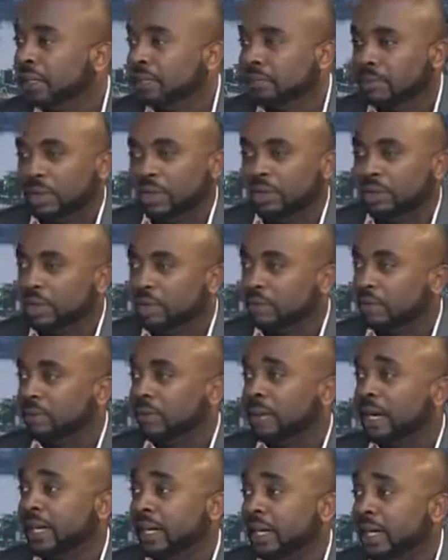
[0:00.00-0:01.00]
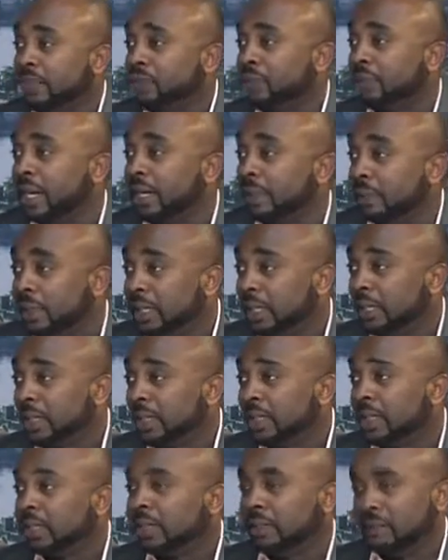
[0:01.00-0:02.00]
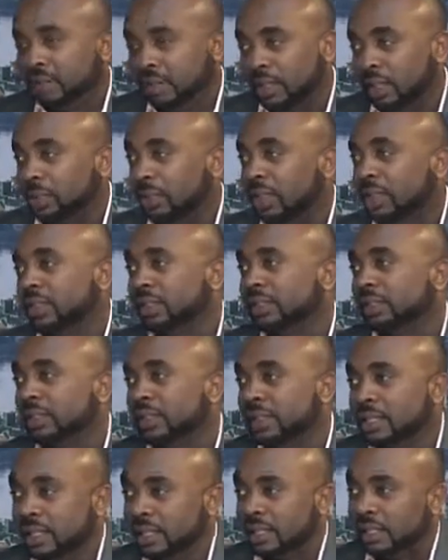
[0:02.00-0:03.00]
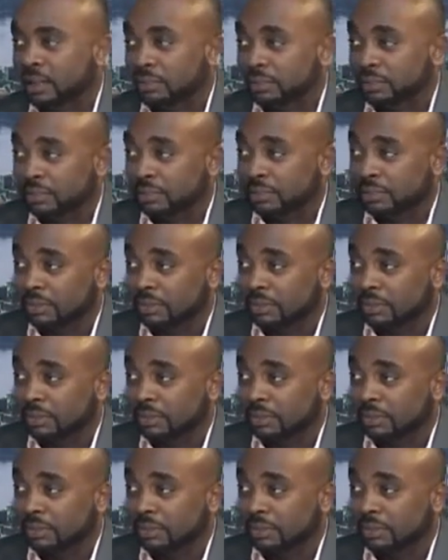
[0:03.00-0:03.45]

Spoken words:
the money goes from Bank A to Bank B. Liquidity is in the system.